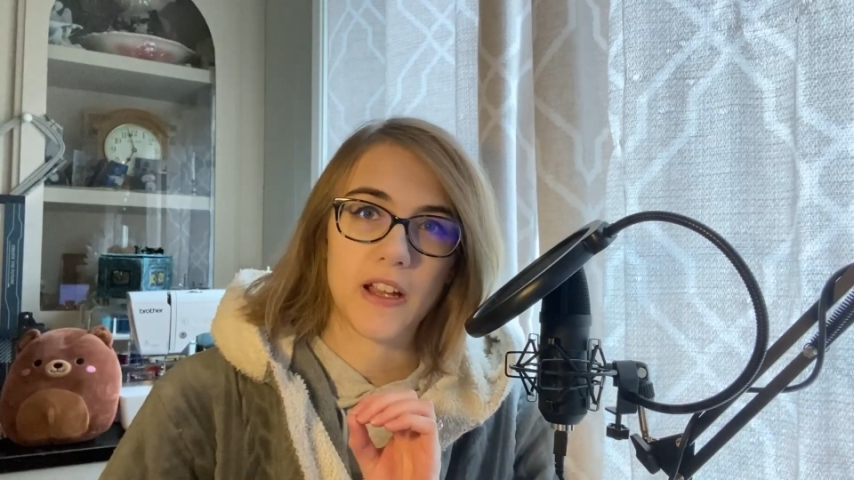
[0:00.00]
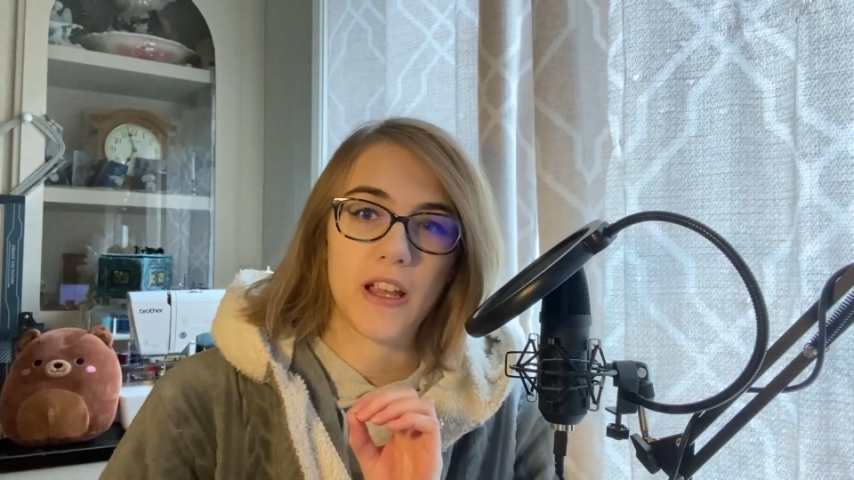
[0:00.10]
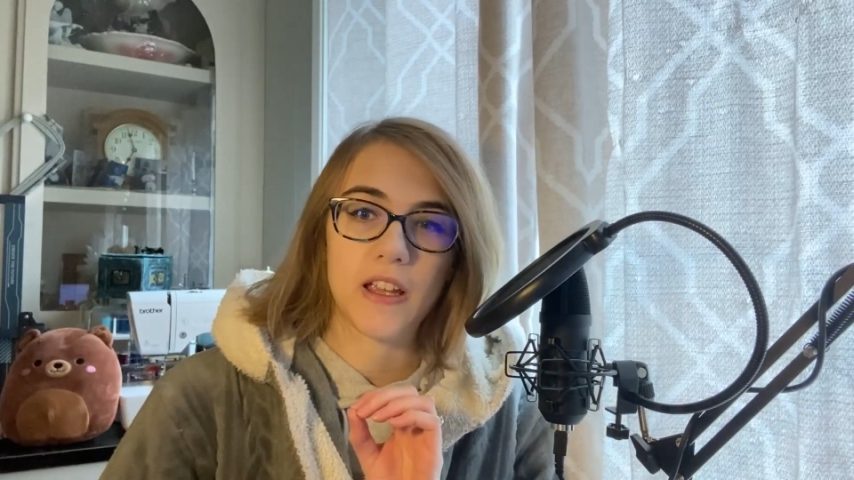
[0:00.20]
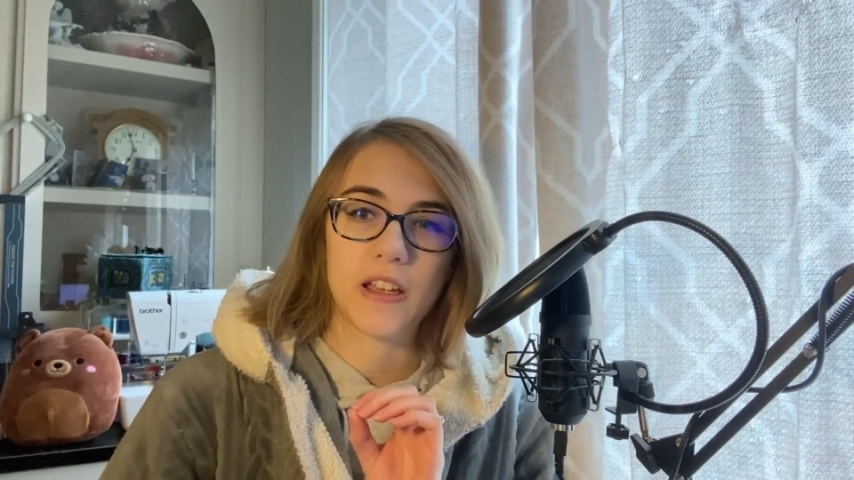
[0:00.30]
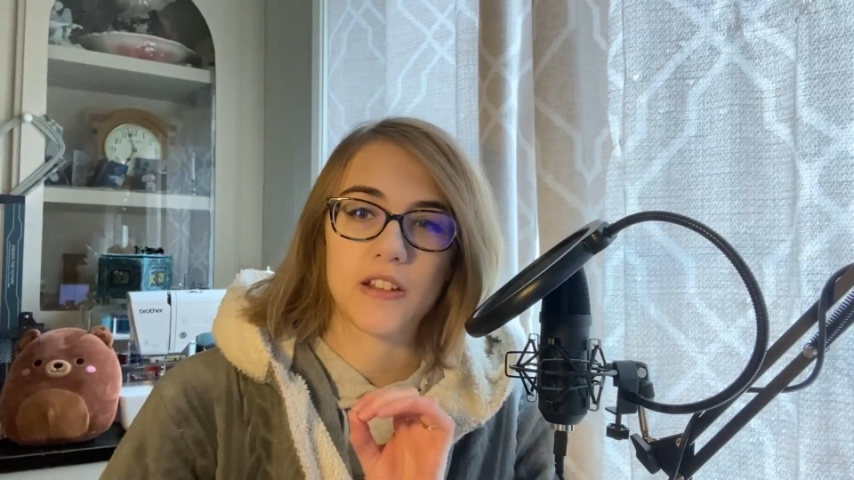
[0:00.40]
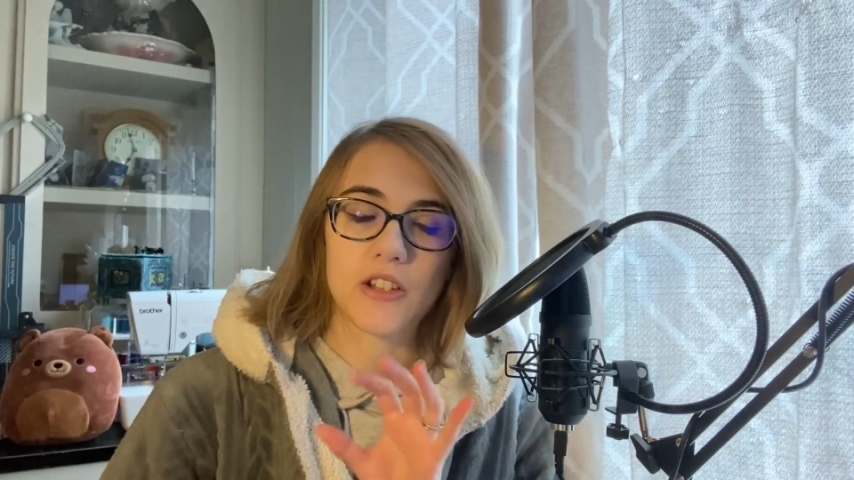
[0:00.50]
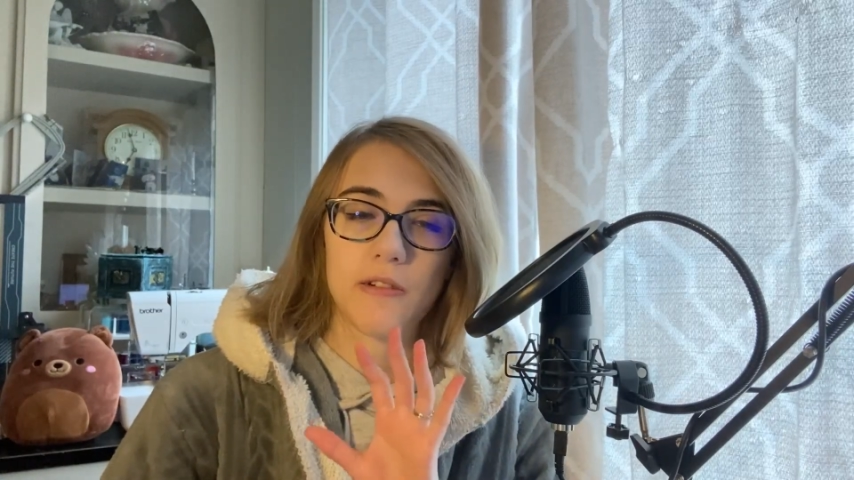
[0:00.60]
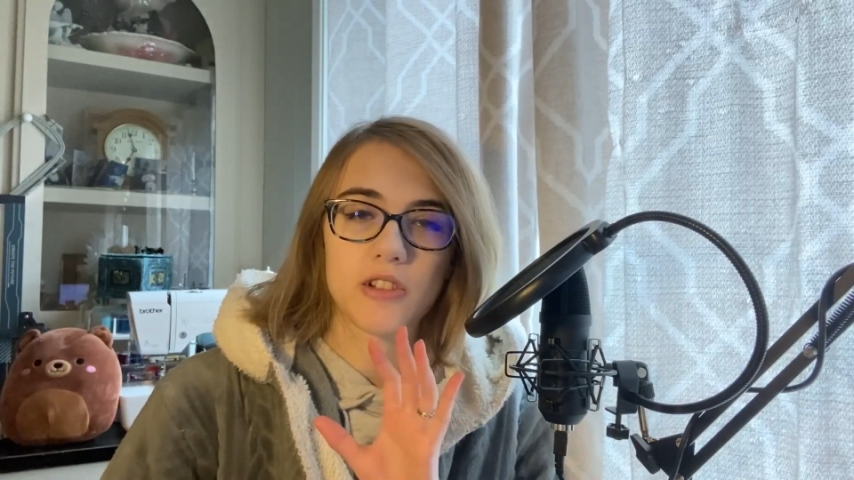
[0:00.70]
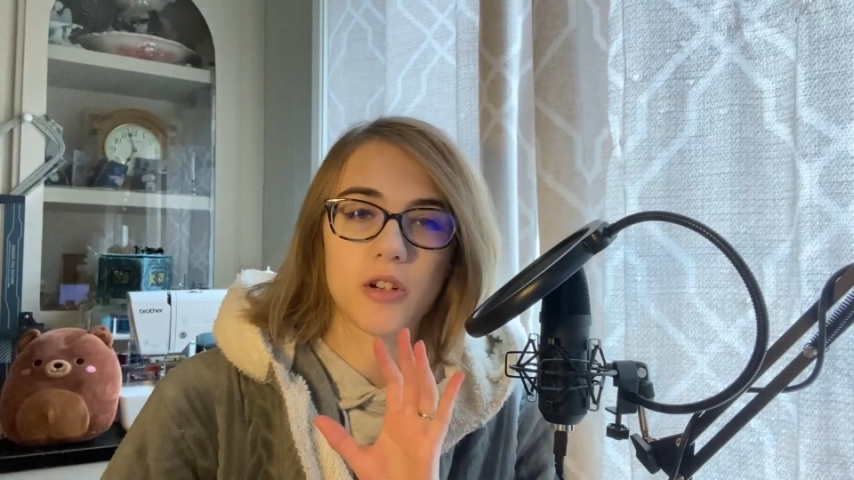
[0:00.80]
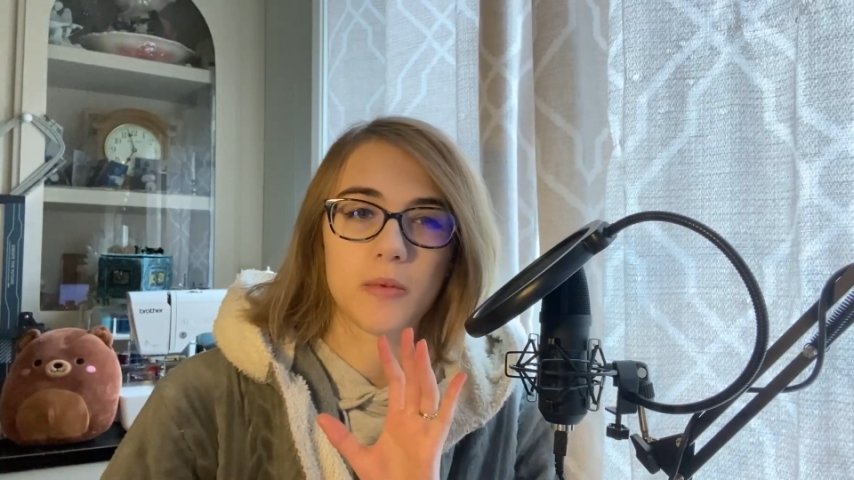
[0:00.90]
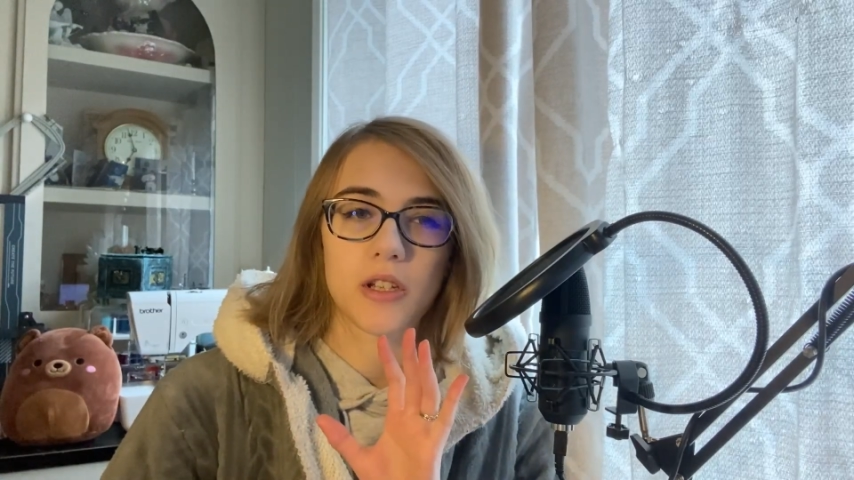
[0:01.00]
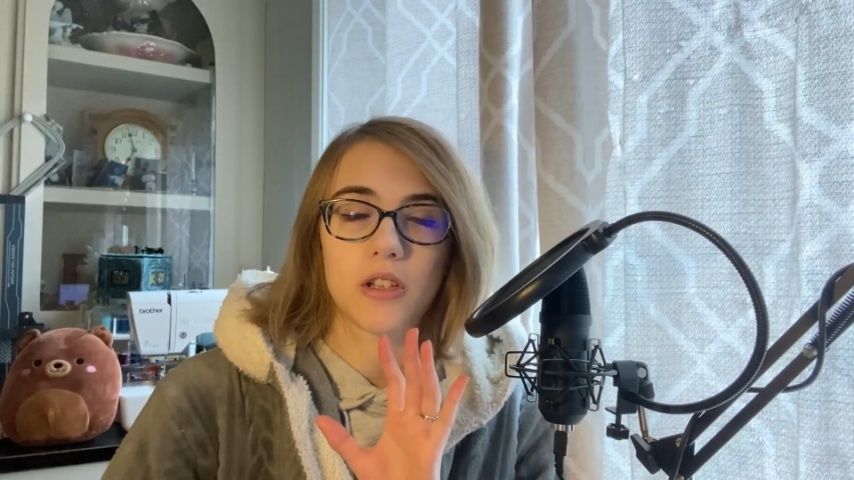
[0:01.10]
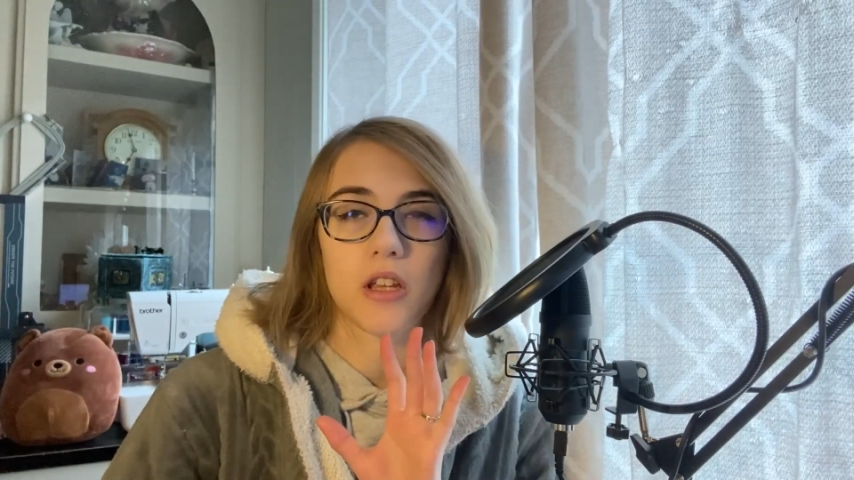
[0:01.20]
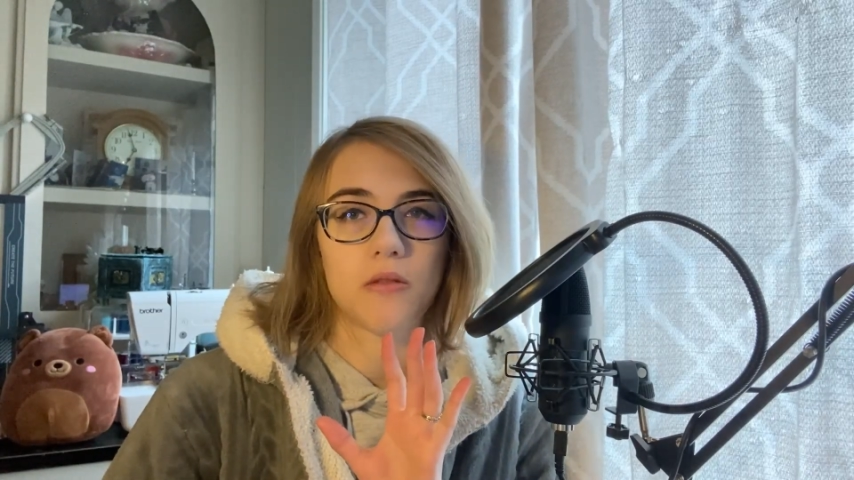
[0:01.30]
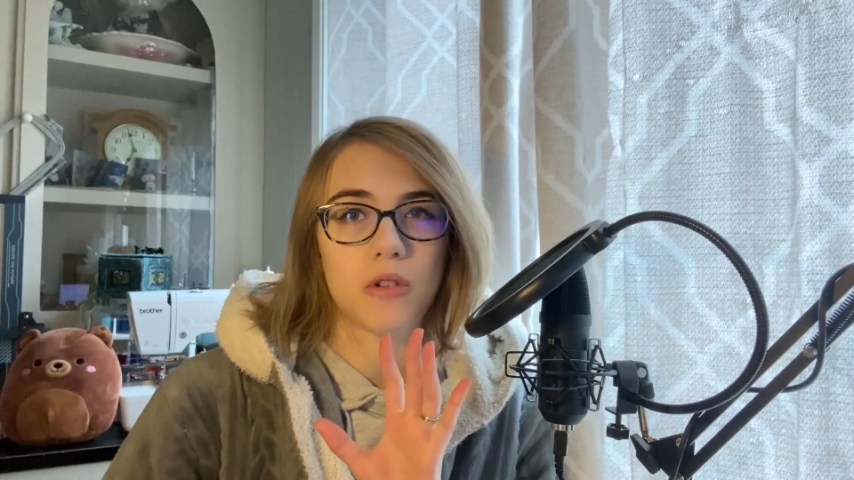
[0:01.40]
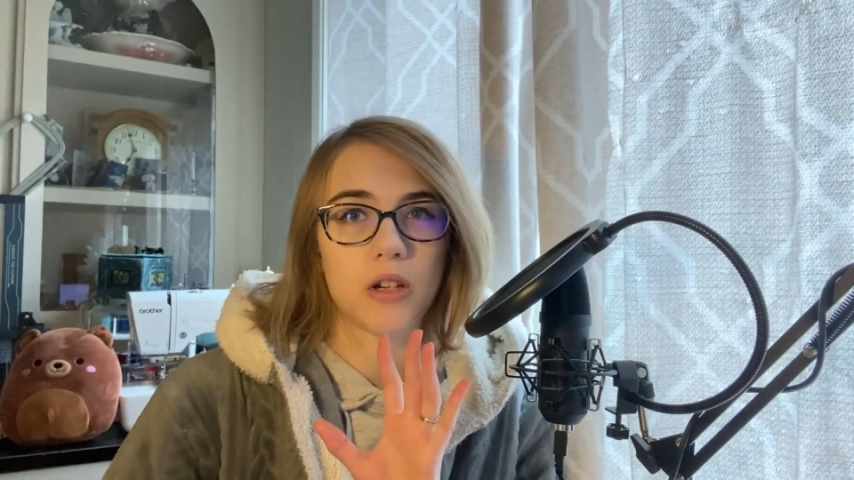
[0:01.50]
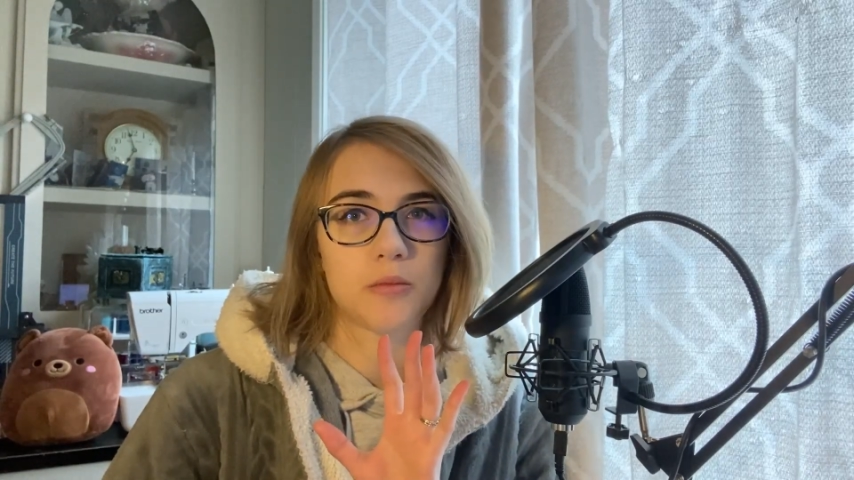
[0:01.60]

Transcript: and I was hoping it would help